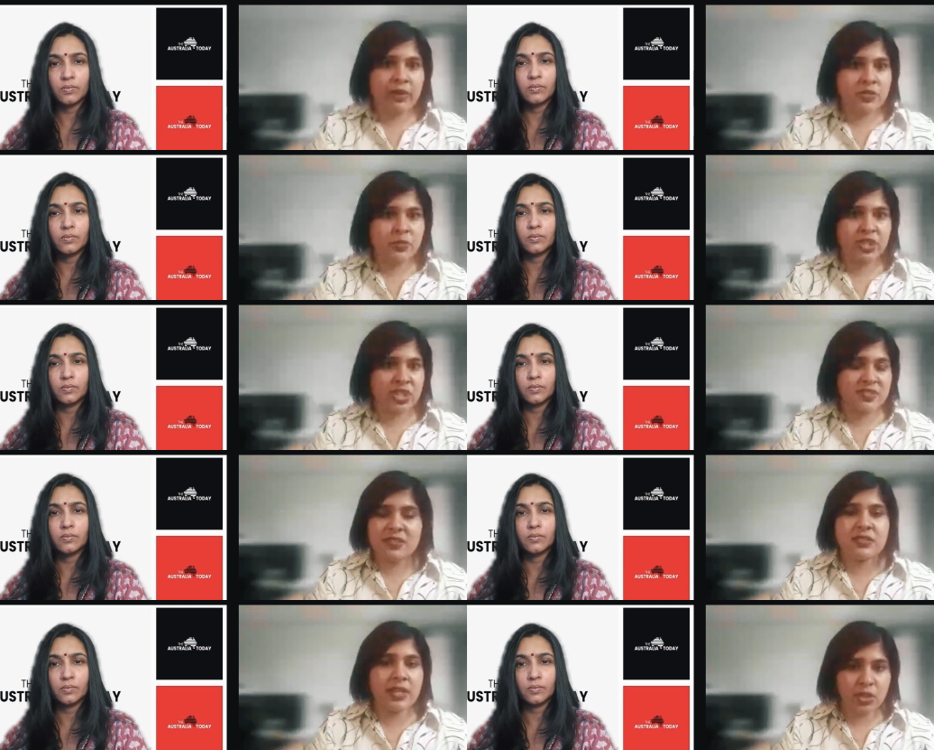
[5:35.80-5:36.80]
Speaker 1: which is
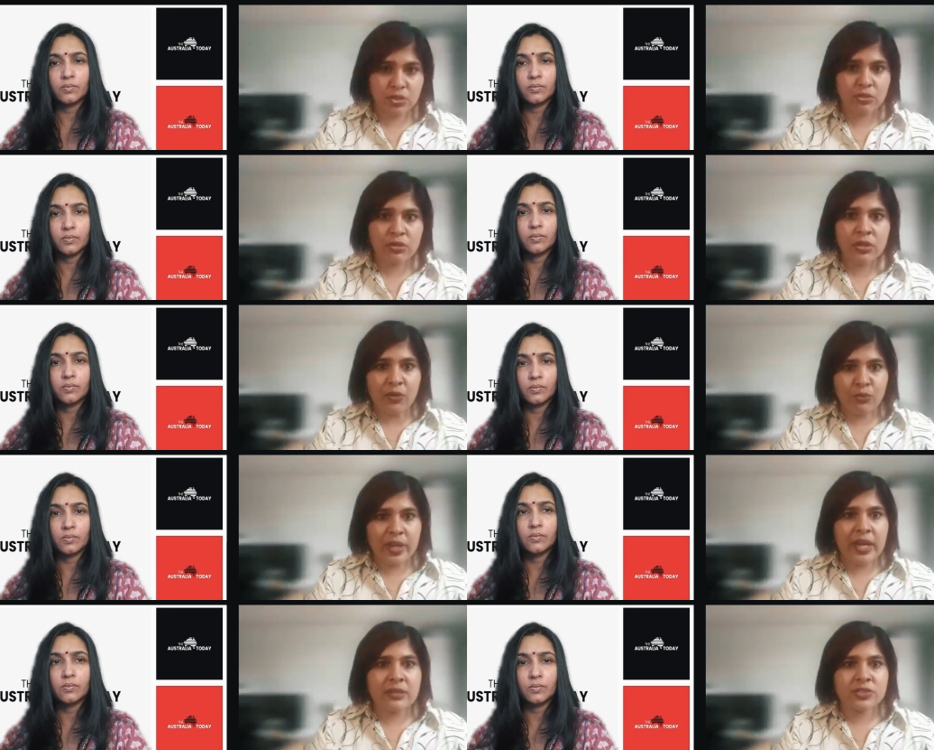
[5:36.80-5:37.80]
essential if
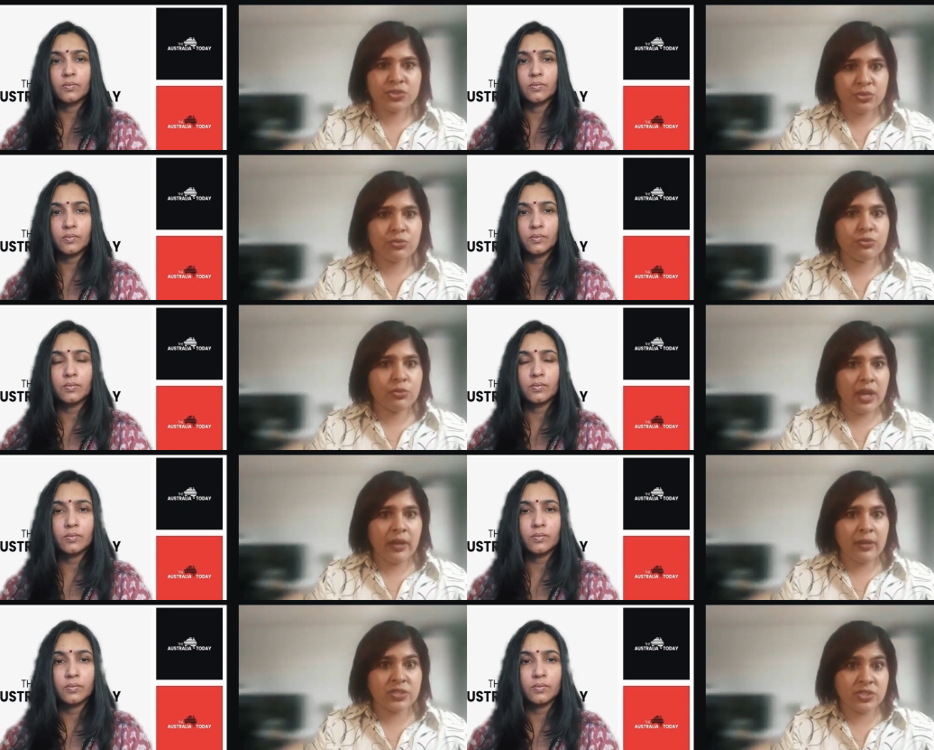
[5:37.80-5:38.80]
we are to
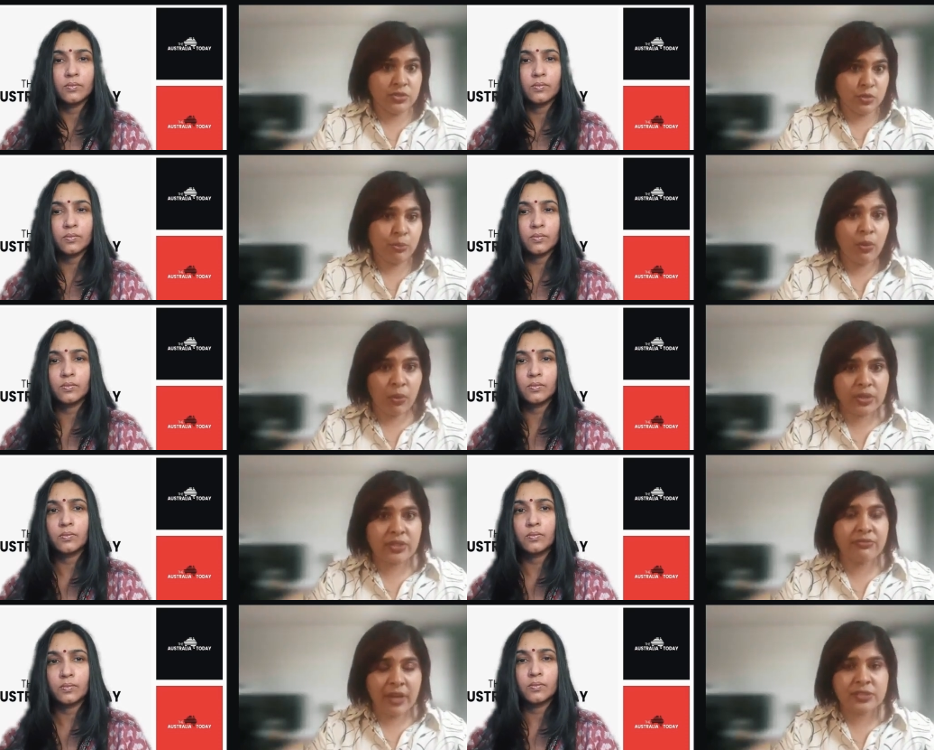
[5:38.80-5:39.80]
uh, to support the
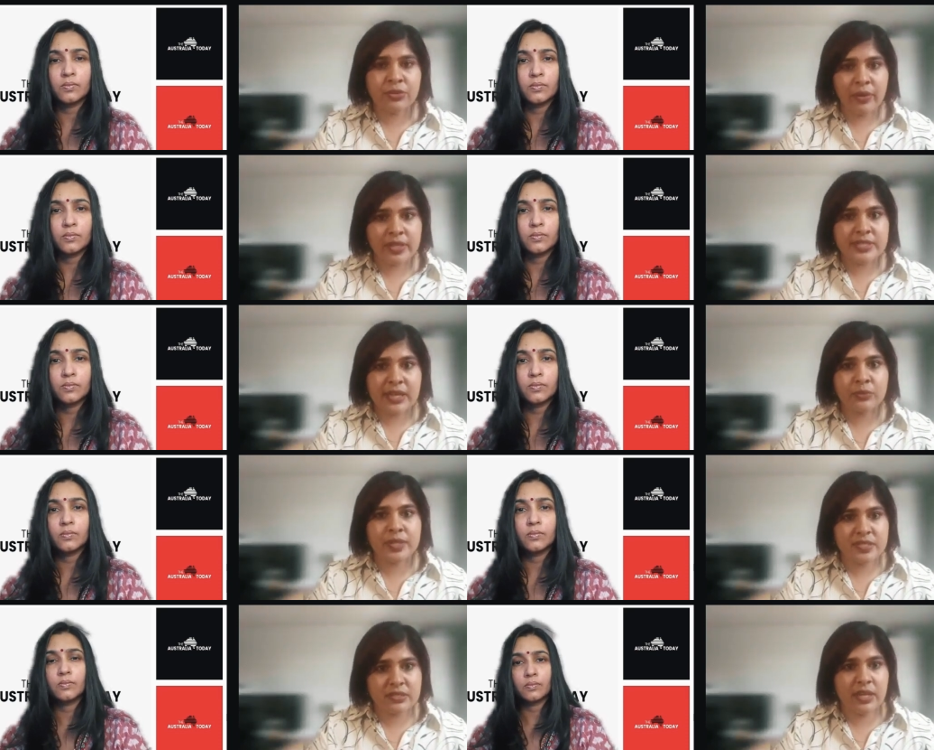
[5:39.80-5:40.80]
fast growing
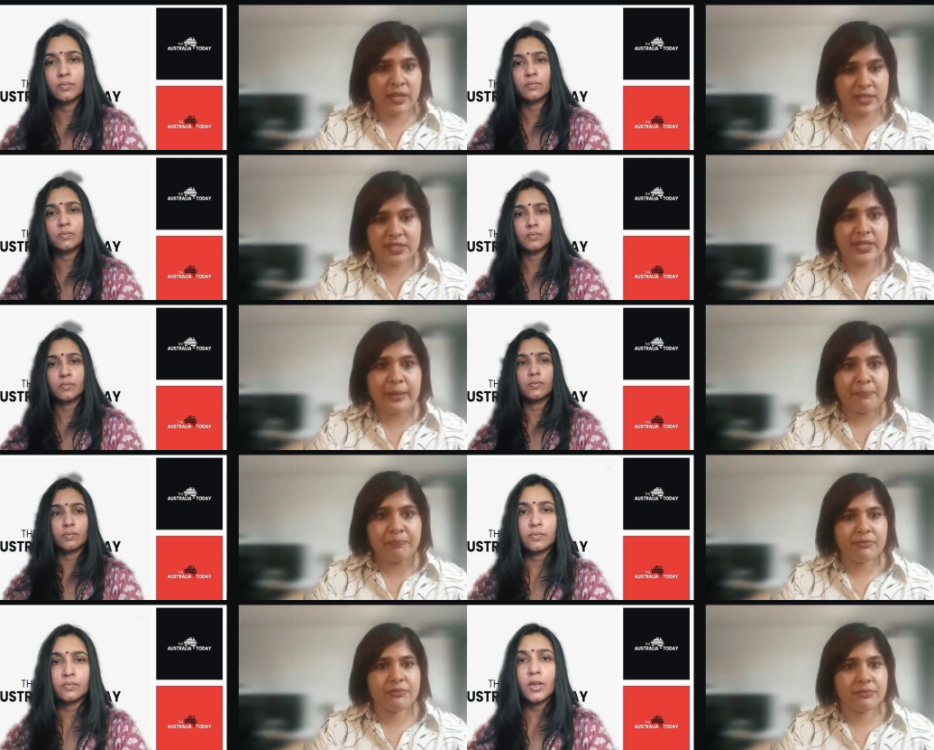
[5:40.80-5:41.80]
Southwest uh, Sydney.
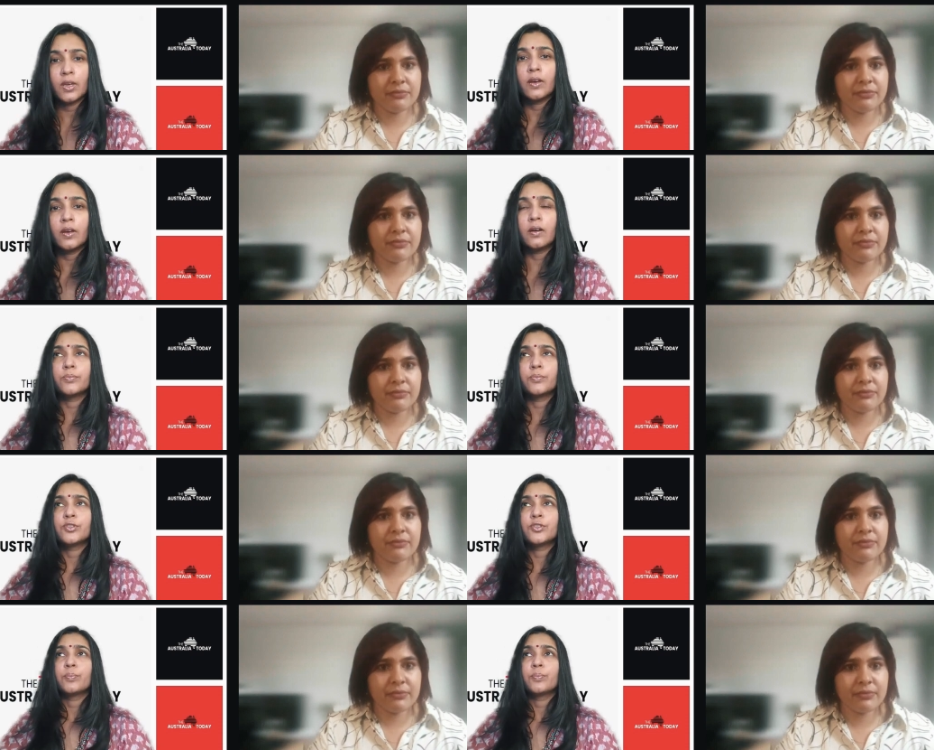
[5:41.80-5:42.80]
Speaker 2: Uh, so,
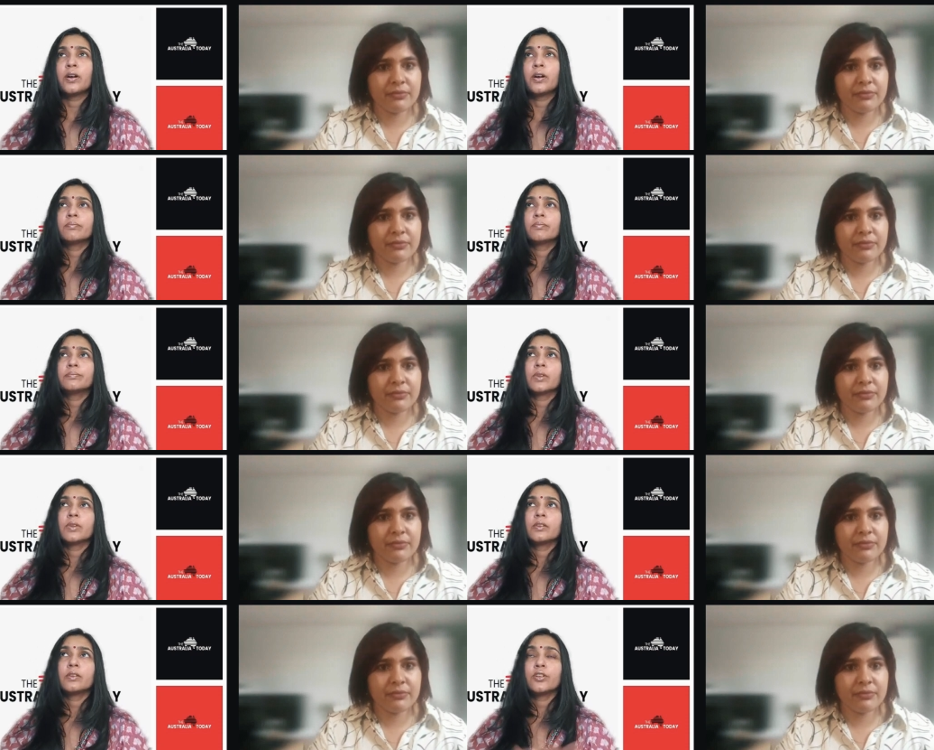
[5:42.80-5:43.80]
um, uh, so
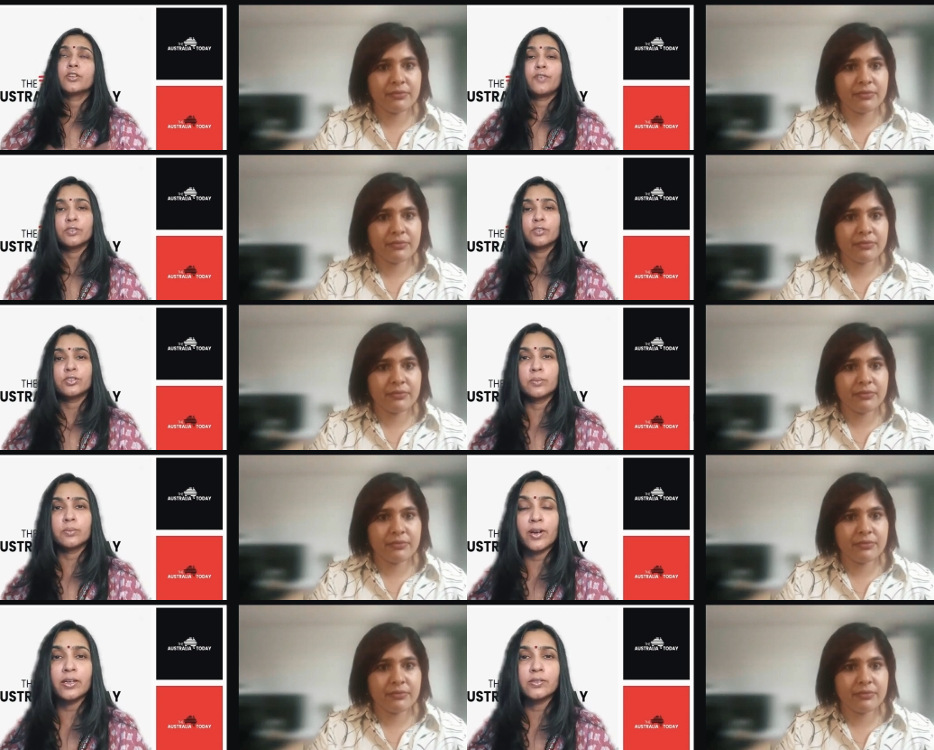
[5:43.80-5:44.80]
if I were to
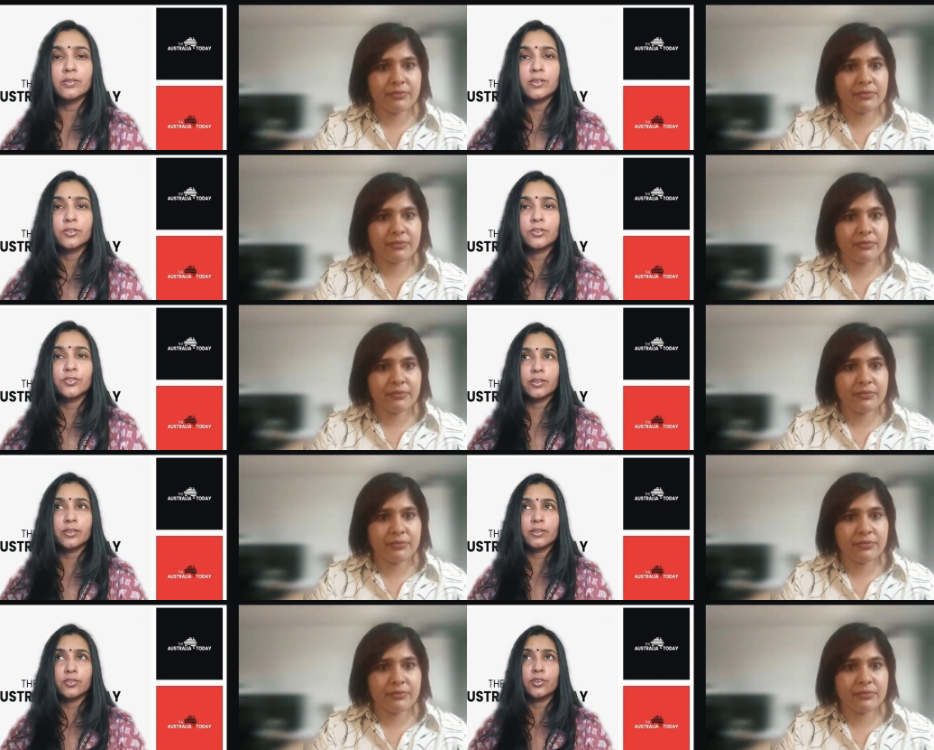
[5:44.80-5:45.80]
summarize, uh, you're saying that the
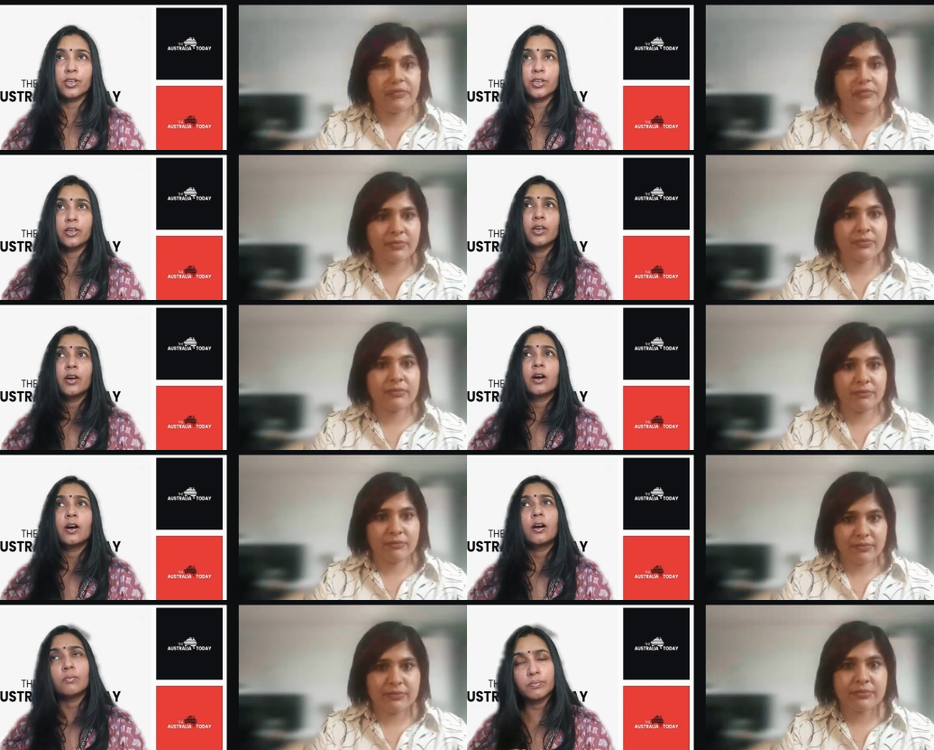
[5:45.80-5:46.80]
three uh,
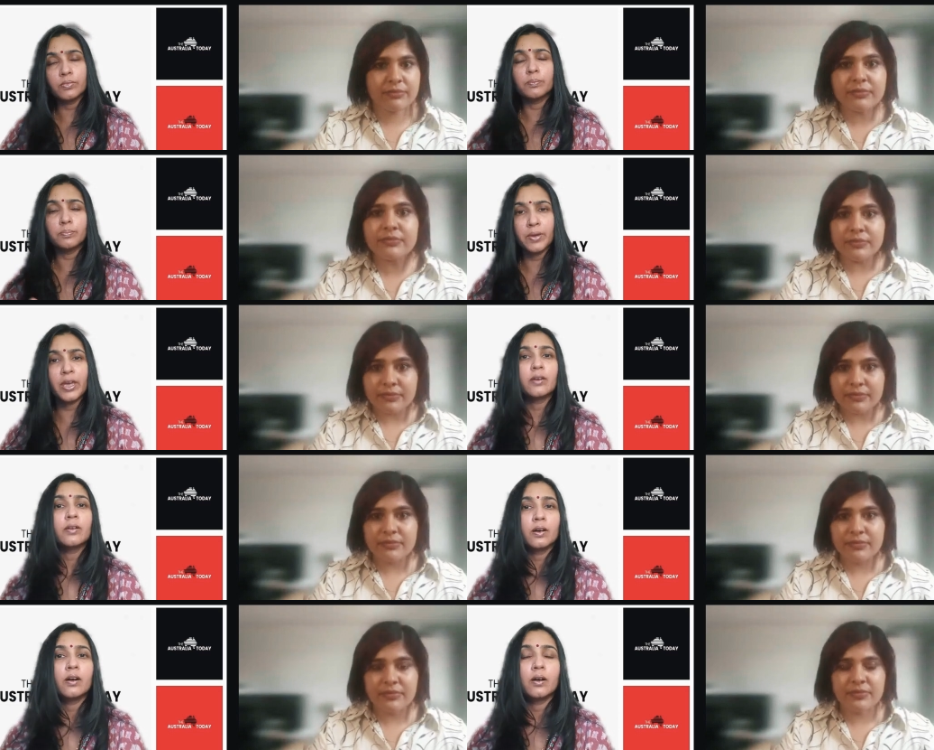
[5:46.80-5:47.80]
big uh,